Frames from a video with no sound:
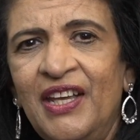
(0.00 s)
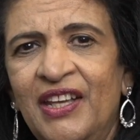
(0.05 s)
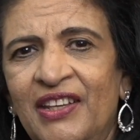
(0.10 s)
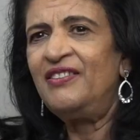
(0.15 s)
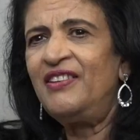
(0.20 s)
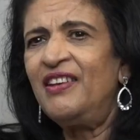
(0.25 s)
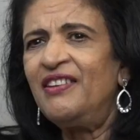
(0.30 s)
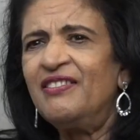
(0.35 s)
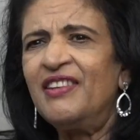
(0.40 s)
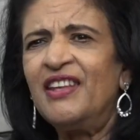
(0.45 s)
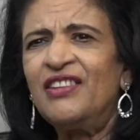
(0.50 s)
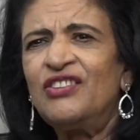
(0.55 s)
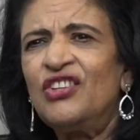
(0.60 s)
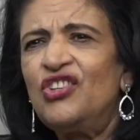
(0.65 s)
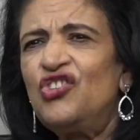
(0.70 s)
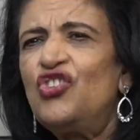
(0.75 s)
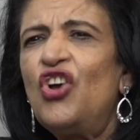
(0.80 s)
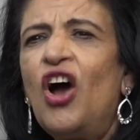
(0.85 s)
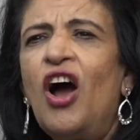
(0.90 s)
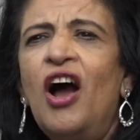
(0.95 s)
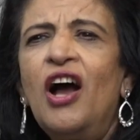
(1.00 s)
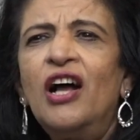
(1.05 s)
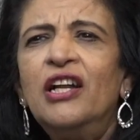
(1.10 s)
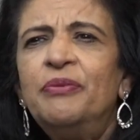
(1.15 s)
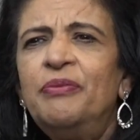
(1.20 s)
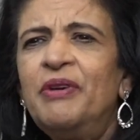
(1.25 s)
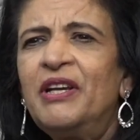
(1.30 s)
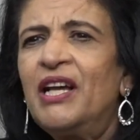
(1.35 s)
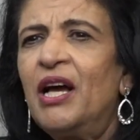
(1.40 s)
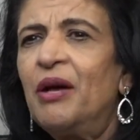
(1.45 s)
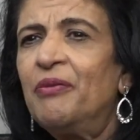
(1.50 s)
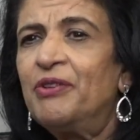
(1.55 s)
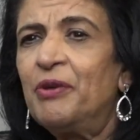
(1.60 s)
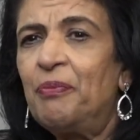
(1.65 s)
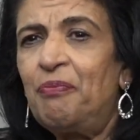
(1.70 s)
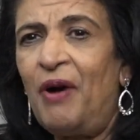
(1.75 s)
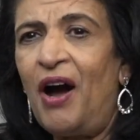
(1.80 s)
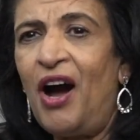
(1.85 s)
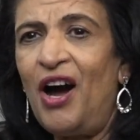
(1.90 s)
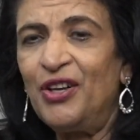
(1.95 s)
Just as a child becomes a
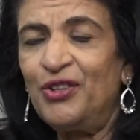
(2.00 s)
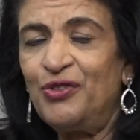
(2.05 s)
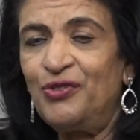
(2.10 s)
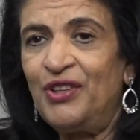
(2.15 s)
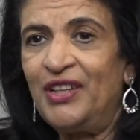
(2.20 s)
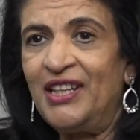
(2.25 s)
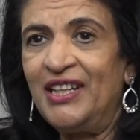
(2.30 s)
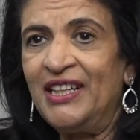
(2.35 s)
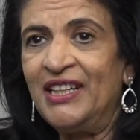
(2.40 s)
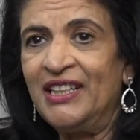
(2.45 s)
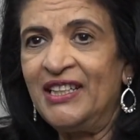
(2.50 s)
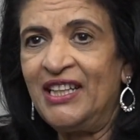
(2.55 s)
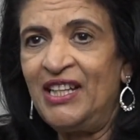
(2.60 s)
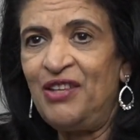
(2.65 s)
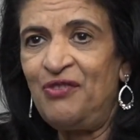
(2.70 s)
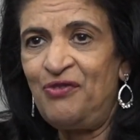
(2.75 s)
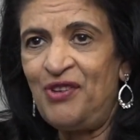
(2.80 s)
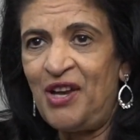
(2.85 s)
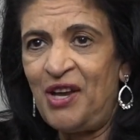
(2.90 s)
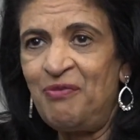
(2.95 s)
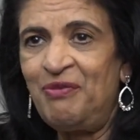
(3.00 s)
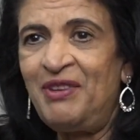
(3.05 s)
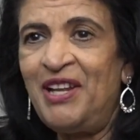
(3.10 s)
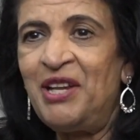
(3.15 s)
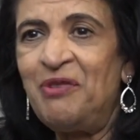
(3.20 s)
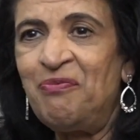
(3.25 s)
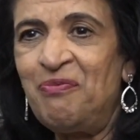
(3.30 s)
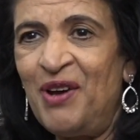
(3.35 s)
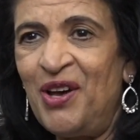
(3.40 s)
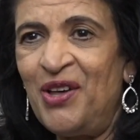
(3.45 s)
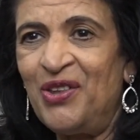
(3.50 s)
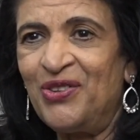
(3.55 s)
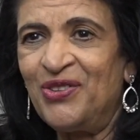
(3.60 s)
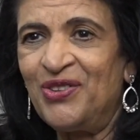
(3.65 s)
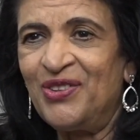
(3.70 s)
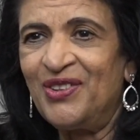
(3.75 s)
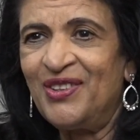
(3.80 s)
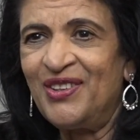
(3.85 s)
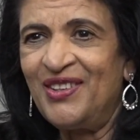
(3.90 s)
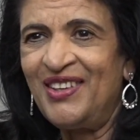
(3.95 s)
part of an earthly family at birth,
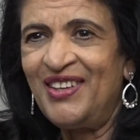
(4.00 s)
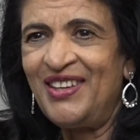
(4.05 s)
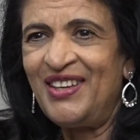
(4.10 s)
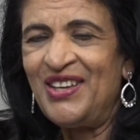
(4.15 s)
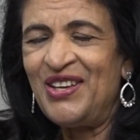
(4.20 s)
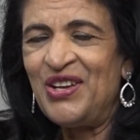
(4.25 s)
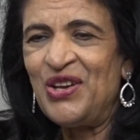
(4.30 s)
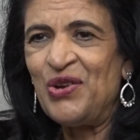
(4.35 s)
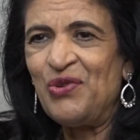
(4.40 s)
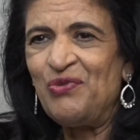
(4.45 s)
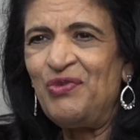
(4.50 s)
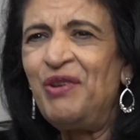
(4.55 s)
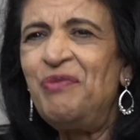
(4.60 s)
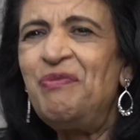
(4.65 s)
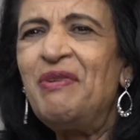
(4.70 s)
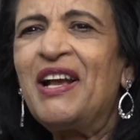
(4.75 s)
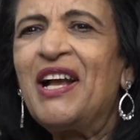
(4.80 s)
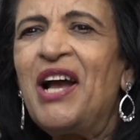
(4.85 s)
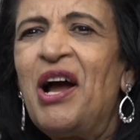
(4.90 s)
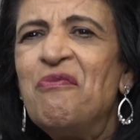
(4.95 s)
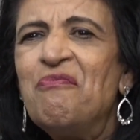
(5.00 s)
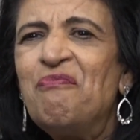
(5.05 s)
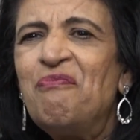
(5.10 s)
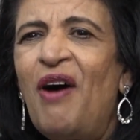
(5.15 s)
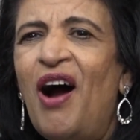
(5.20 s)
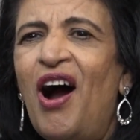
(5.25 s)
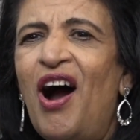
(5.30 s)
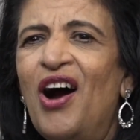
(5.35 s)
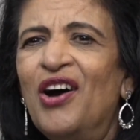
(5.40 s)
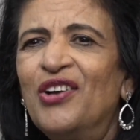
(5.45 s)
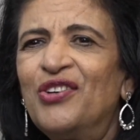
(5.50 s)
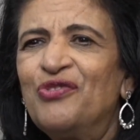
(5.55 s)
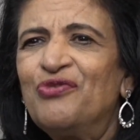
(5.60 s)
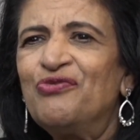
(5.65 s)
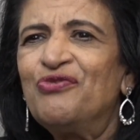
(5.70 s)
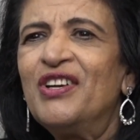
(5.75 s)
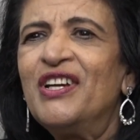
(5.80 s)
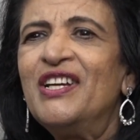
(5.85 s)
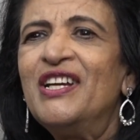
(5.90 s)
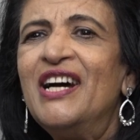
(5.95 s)
we become part of
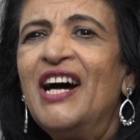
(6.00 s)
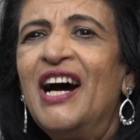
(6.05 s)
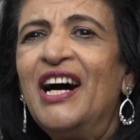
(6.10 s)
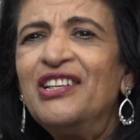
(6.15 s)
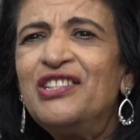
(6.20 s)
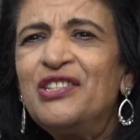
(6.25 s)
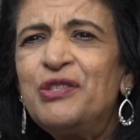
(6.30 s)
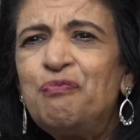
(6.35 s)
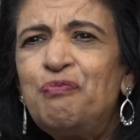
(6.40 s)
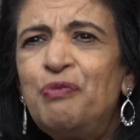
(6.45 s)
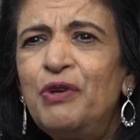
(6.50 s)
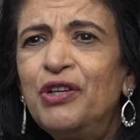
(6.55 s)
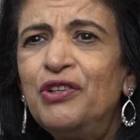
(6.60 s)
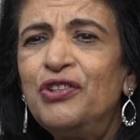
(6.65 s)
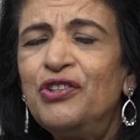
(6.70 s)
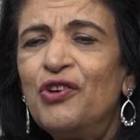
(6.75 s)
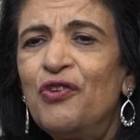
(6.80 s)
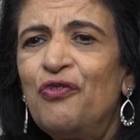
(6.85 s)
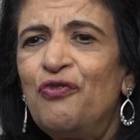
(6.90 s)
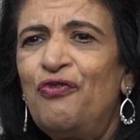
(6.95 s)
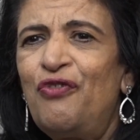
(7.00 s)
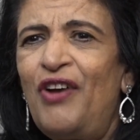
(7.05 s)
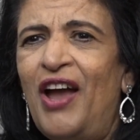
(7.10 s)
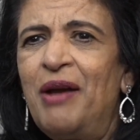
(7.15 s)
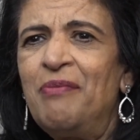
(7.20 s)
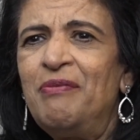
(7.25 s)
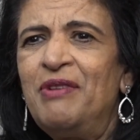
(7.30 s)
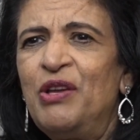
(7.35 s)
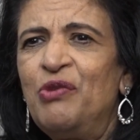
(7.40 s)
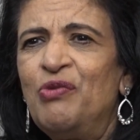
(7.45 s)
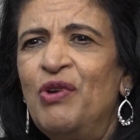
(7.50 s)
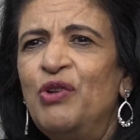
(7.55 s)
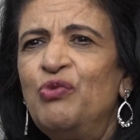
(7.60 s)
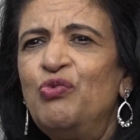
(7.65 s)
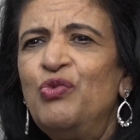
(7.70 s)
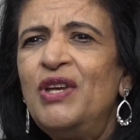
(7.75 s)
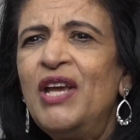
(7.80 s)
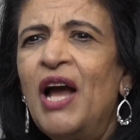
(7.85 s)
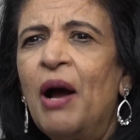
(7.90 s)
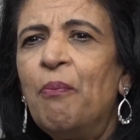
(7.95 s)
a spiritual family when
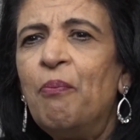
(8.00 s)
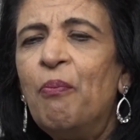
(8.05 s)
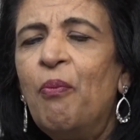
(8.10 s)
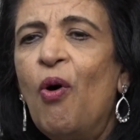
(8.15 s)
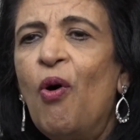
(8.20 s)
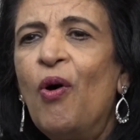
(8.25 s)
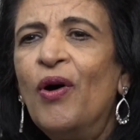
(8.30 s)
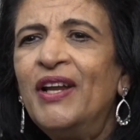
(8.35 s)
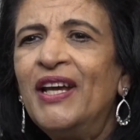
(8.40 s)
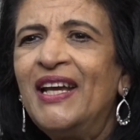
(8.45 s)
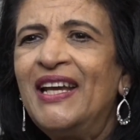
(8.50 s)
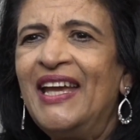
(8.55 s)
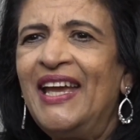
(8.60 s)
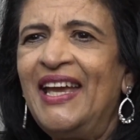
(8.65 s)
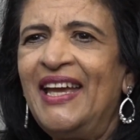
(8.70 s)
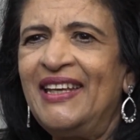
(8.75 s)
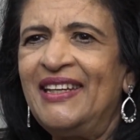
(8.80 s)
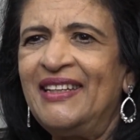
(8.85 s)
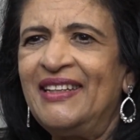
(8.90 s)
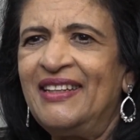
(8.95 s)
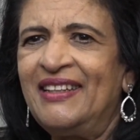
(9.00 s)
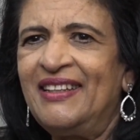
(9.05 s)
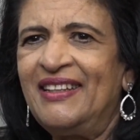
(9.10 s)
we are born again.